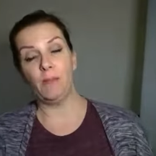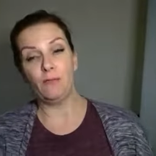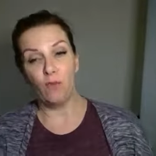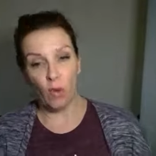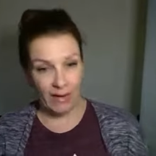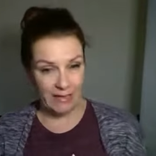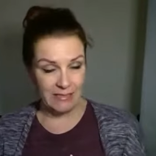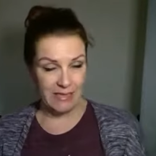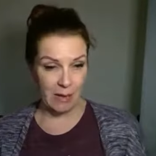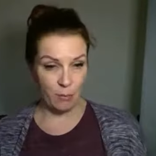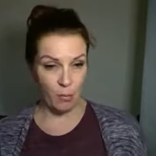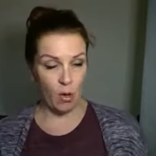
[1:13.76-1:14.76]
For
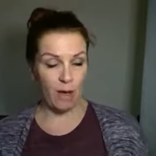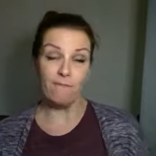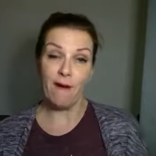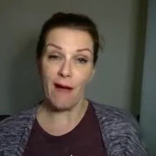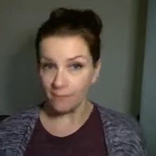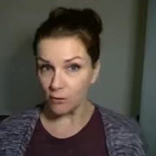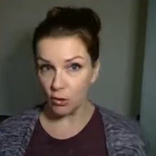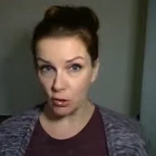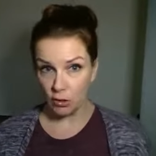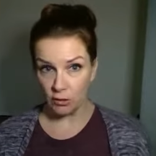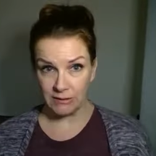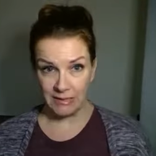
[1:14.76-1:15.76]
example, a
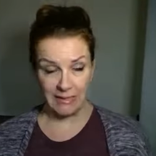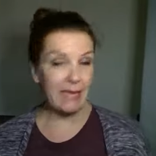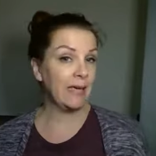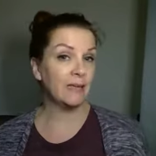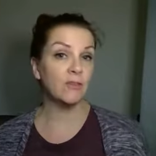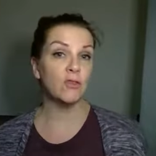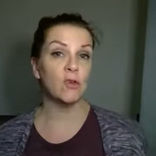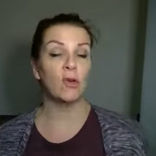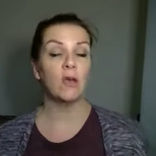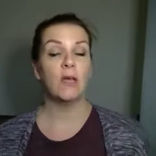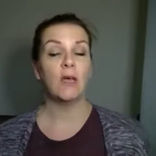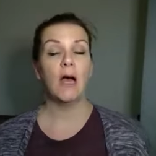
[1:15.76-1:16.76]
5-year-old can handle
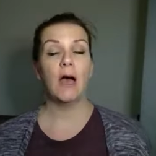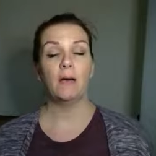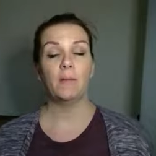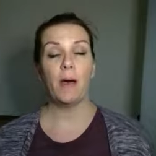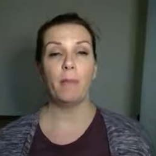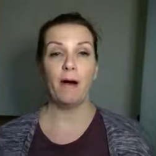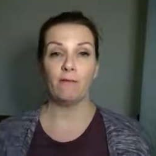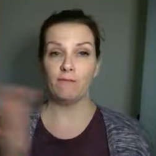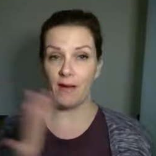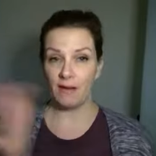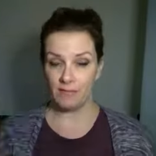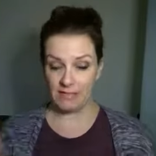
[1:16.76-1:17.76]
about
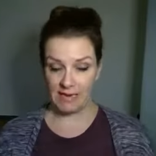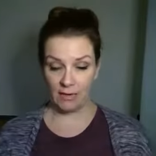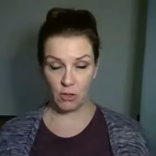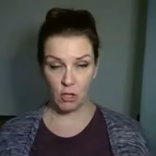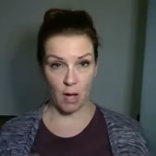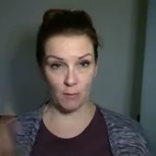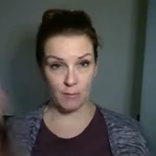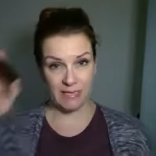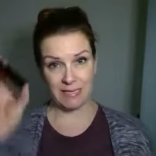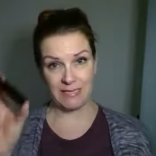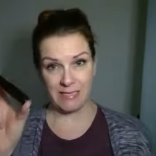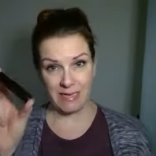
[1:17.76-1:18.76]
5 to 10 drops
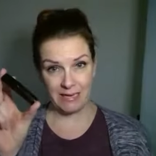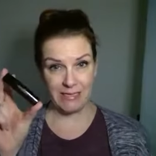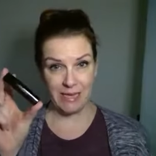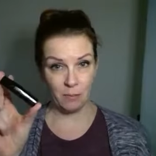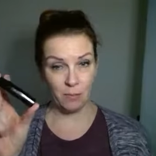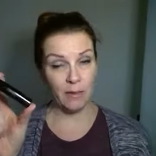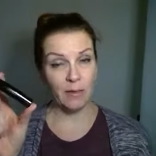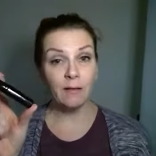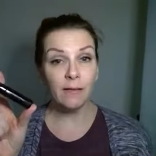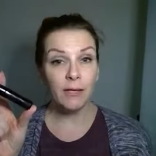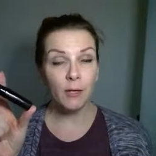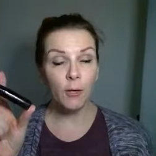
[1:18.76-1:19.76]
inside a 10
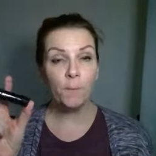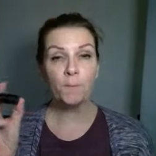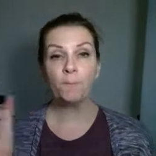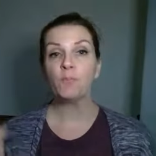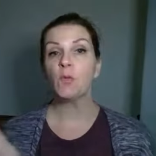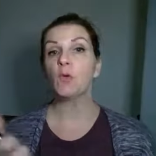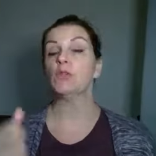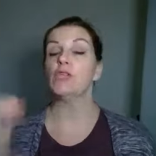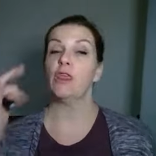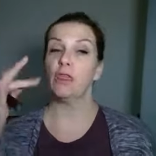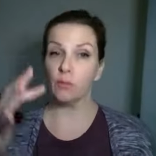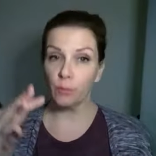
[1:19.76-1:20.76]
milliliter. Whereas a
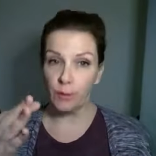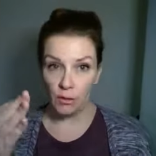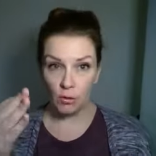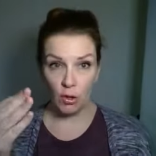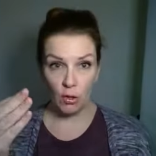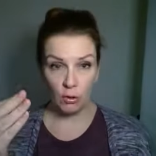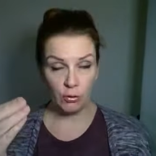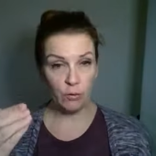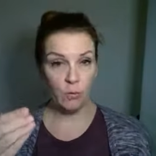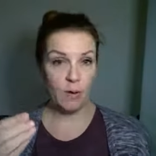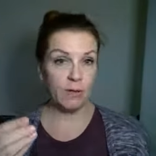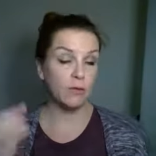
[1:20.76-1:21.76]
3-year-old, you'd
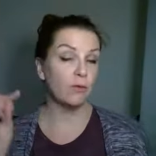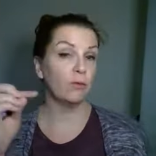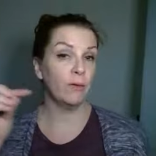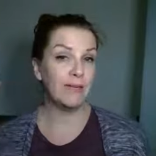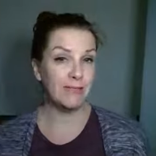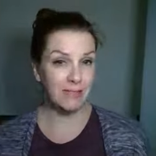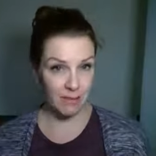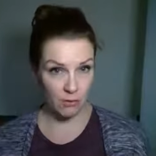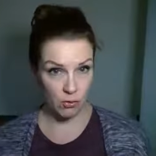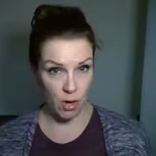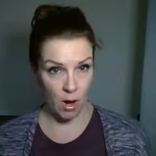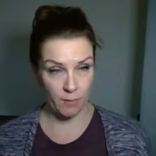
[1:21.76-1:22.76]
want to do 3 to 6
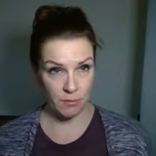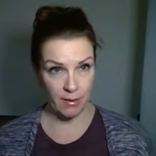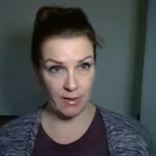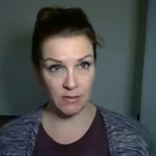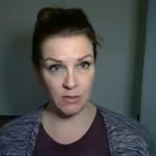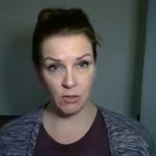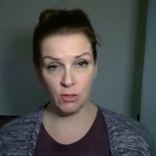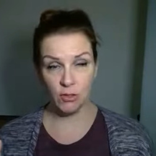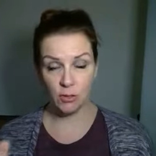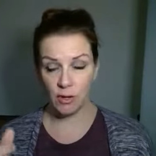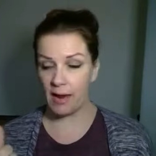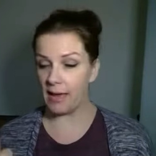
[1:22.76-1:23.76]
drops. Okay, so you can do
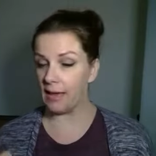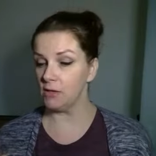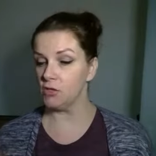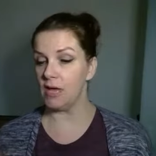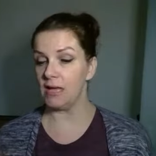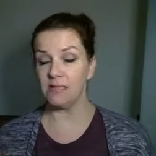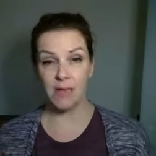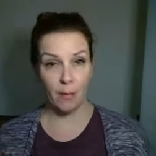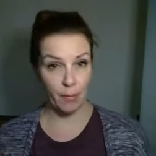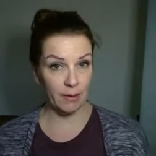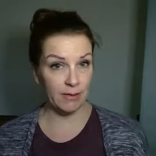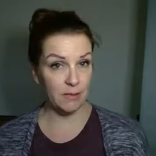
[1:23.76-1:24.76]
their age and
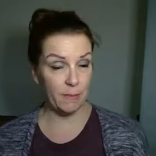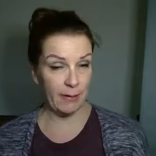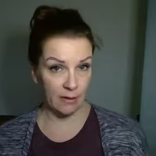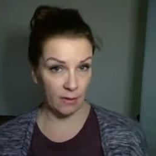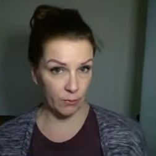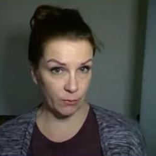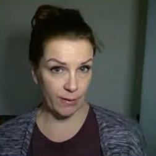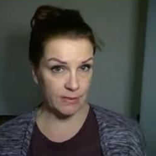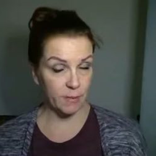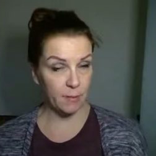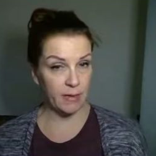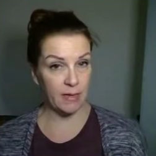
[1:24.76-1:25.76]
double it depending on what the
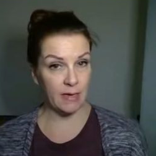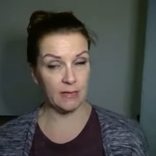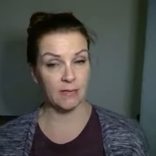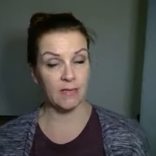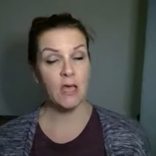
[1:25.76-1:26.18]
recipe is.